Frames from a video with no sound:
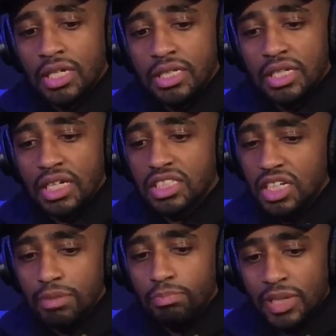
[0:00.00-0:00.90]
does
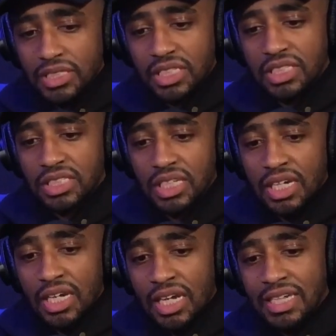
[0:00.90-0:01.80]
good business,
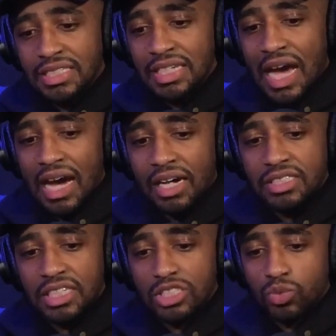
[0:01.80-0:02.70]
is not
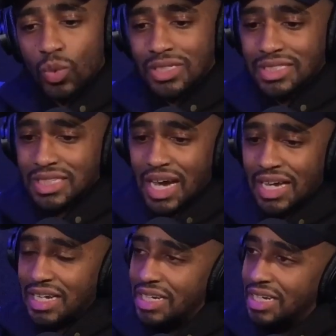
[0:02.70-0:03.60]
just
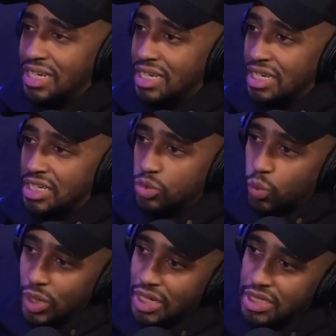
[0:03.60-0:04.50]
one-sided, is
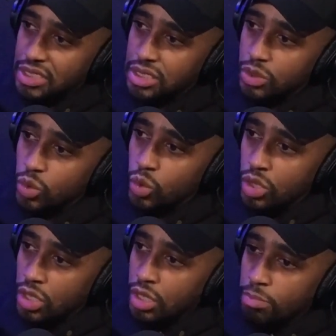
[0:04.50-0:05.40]
willing to
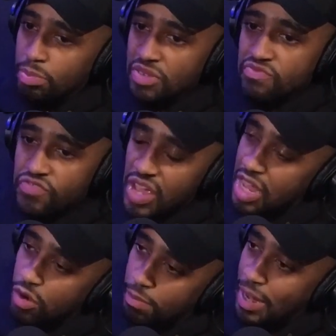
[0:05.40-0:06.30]
be
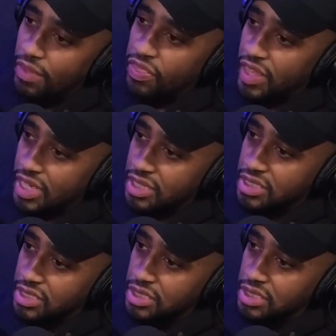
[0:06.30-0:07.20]
fair about
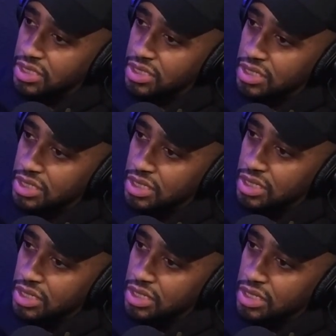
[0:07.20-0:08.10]
things.
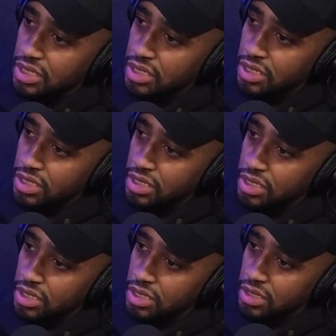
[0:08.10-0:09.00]
You know
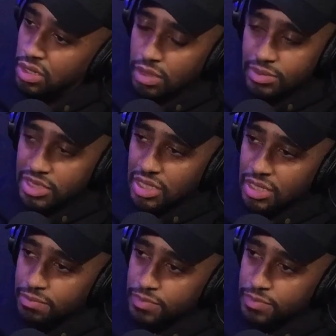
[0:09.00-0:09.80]
what I'm saying?